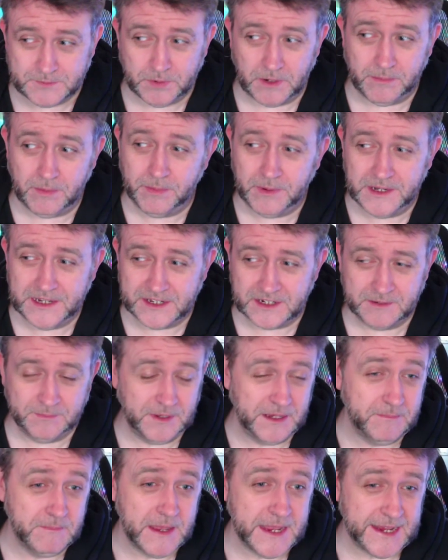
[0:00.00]
probably going to
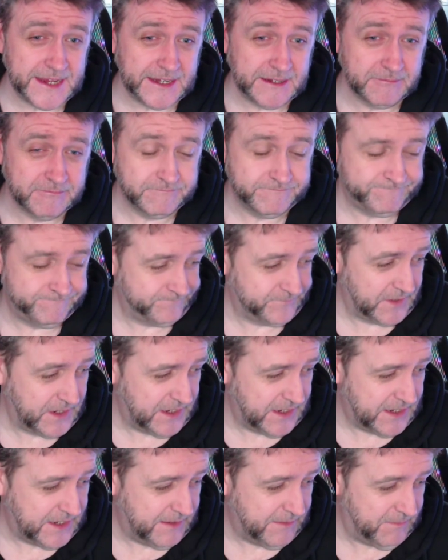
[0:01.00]
be me.
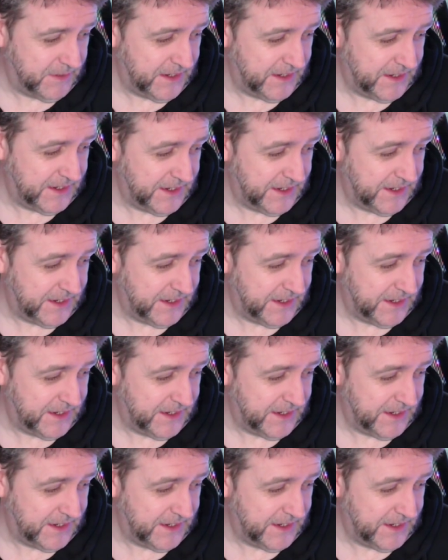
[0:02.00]
Um,